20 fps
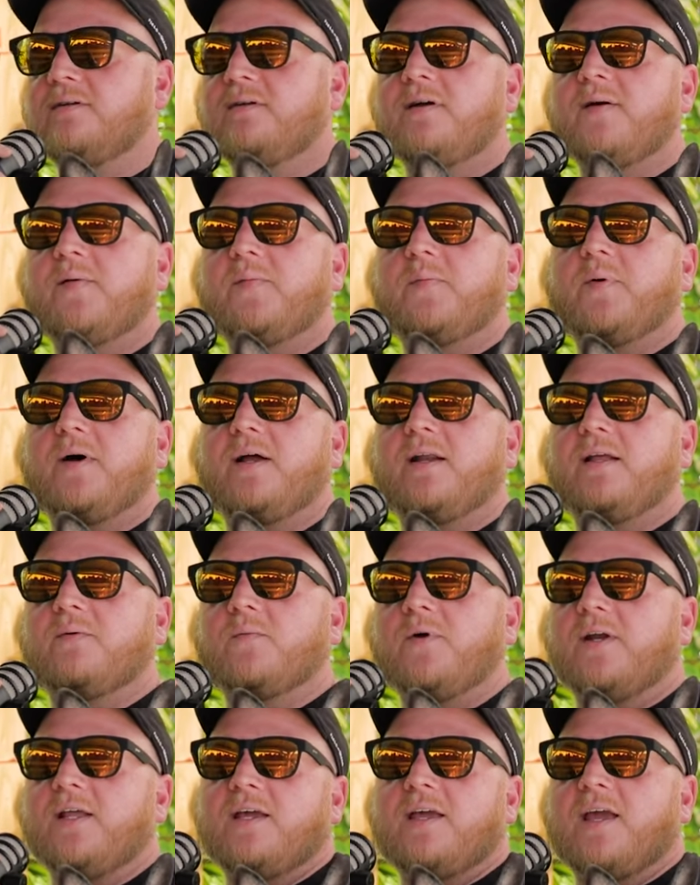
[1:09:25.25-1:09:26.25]
Yes. But
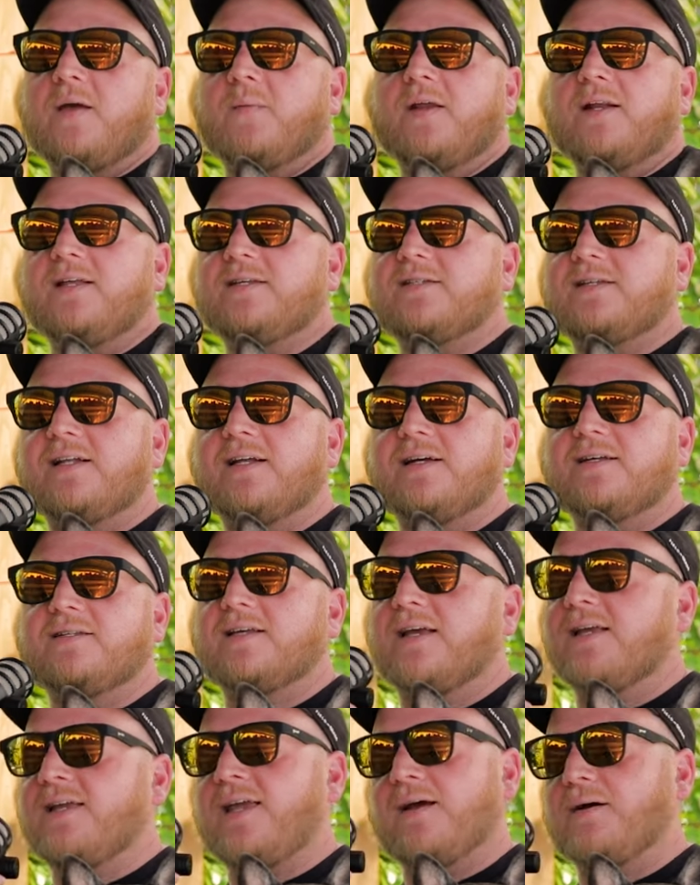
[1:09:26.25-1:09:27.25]
when he came in, he said I
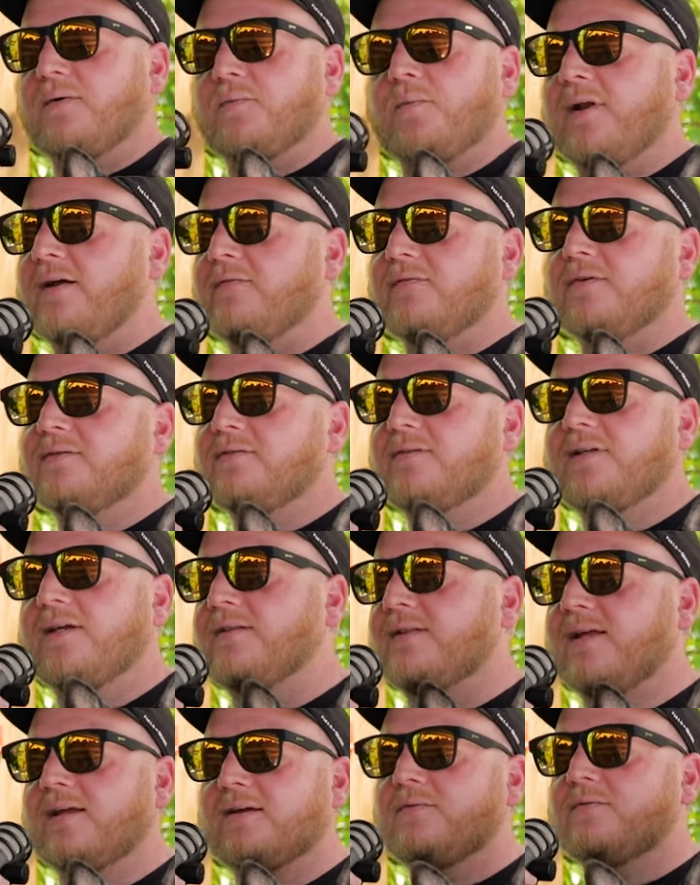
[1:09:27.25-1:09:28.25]
was like, yeah, whatever.
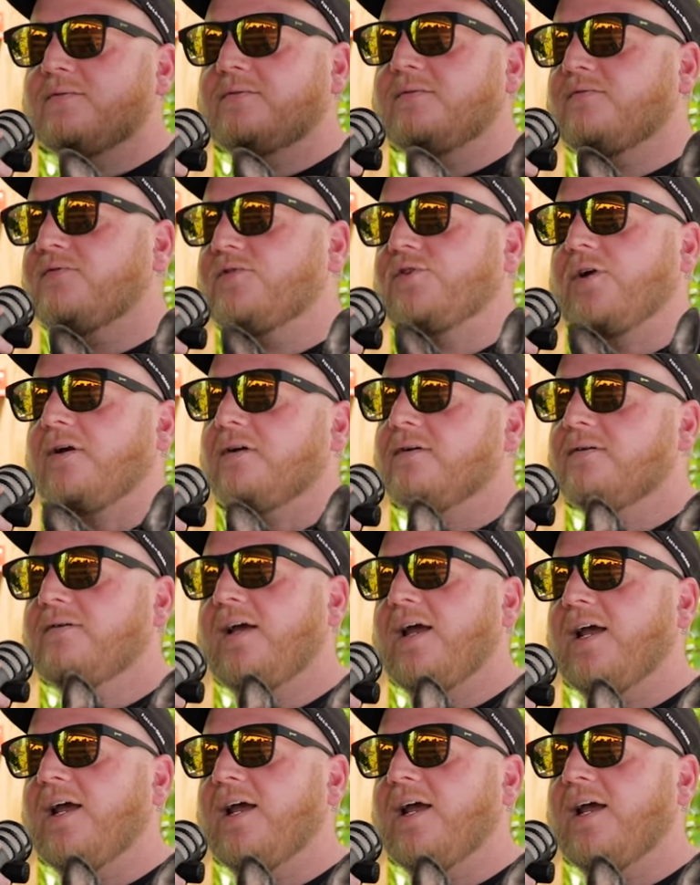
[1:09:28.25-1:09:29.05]
They're like, sure.